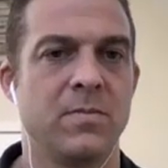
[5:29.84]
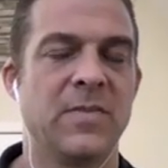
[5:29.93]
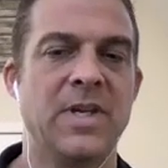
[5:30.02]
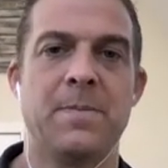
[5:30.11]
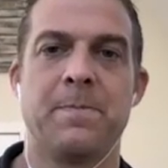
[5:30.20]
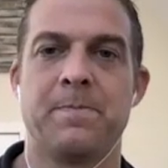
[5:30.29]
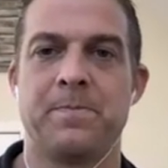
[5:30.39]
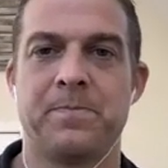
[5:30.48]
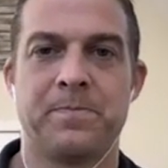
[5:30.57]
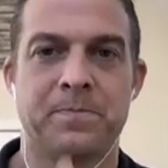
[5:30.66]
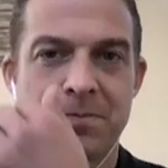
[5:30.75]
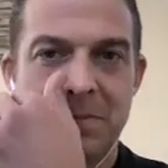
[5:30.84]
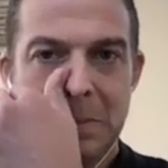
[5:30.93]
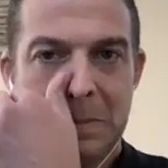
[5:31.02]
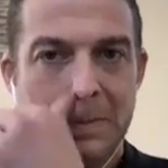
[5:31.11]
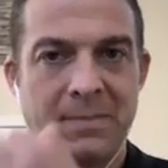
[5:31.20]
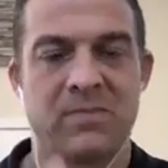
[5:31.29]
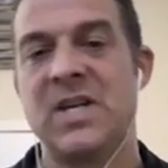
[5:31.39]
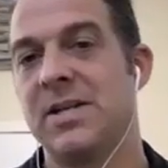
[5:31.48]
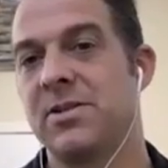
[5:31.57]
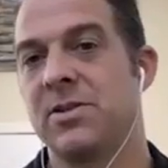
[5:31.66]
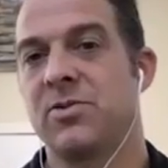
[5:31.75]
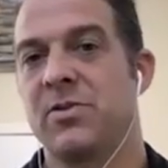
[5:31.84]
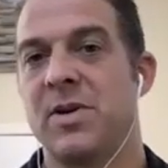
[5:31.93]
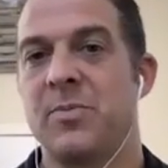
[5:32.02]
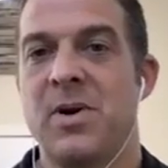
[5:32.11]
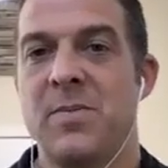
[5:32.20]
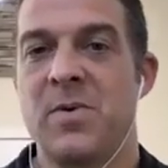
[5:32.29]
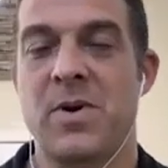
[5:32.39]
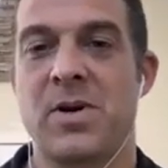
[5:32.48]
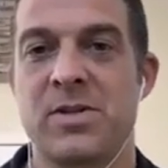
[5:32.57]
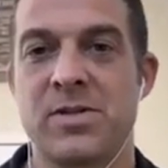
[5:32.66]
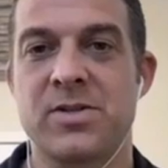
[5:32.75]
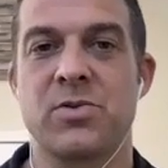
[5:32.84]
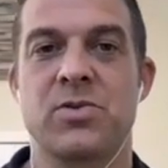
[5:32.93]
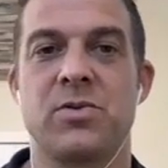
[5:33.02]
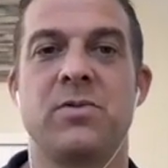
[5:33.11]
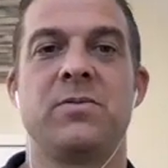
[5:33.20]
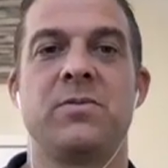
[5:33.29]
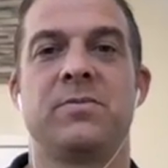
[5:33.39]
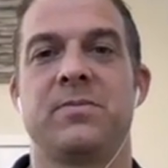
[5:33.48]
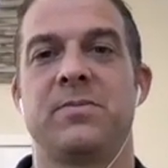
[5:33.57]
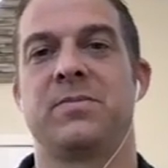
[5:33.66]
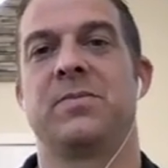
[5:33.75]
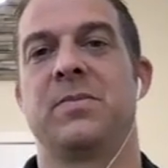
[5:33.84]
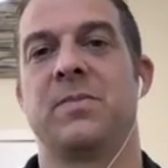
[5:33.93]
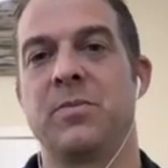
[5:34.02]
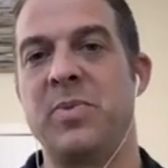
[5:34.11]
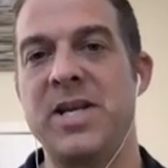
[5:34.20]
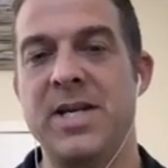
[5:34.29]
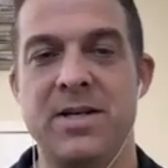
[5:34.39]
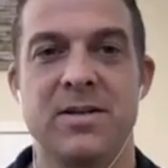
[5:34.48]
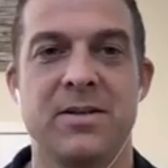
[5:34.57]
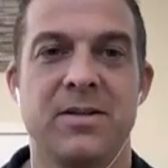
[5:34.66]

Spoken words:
Yep. Yeah, it's such a great point. I mean, we are a social being.